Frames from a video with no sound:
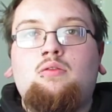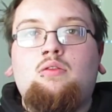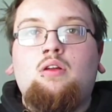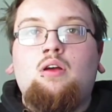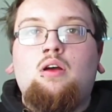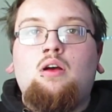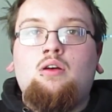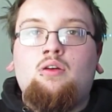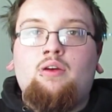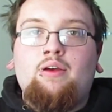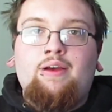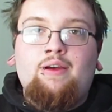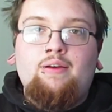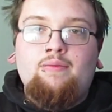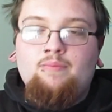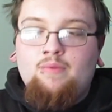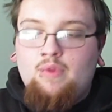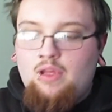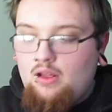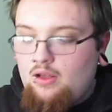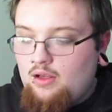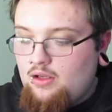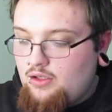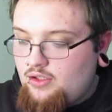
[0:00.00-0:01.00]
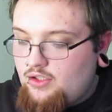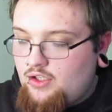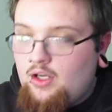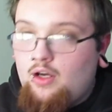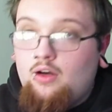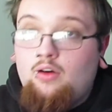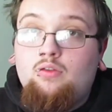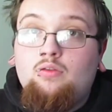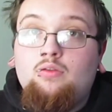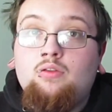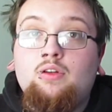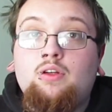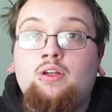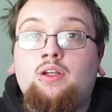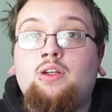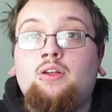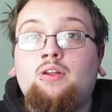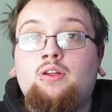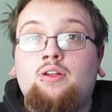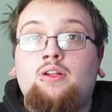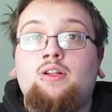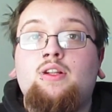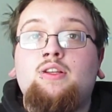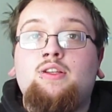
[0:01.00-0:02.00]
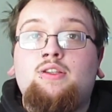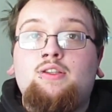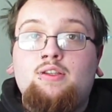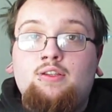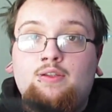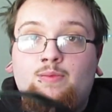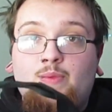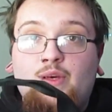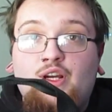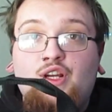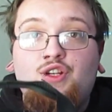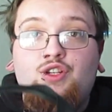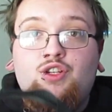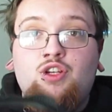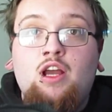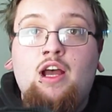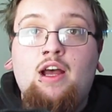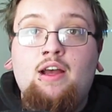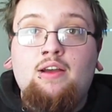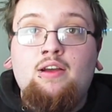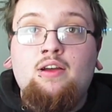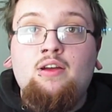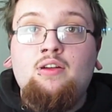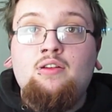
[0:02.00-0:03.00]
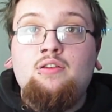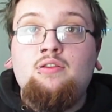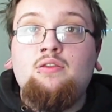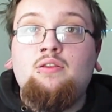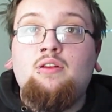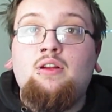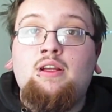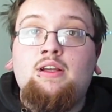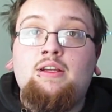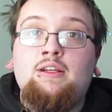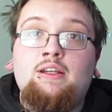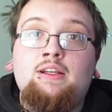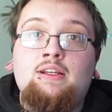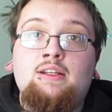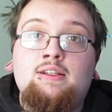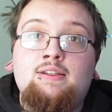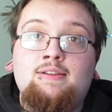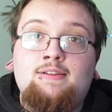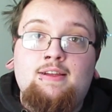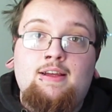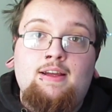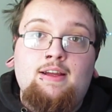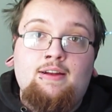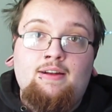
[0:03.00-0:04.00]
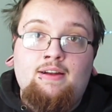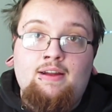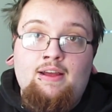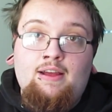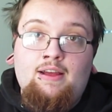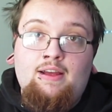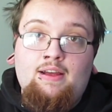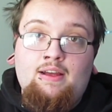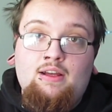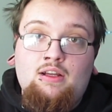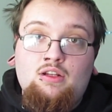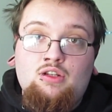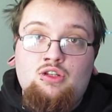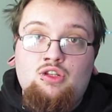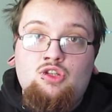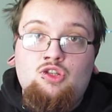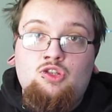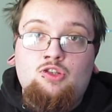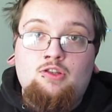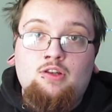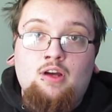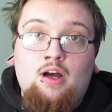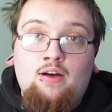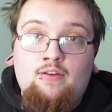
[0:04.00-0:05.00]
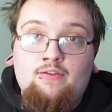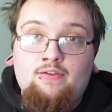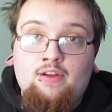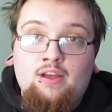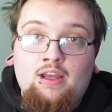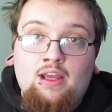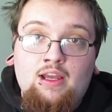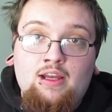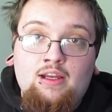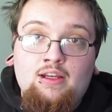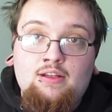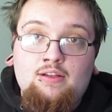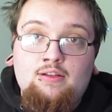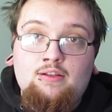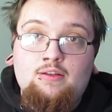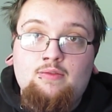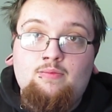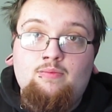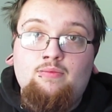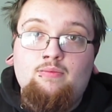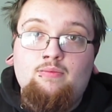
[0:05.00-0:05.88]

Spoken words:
okay, so this is my shotgun. It is in a soft case.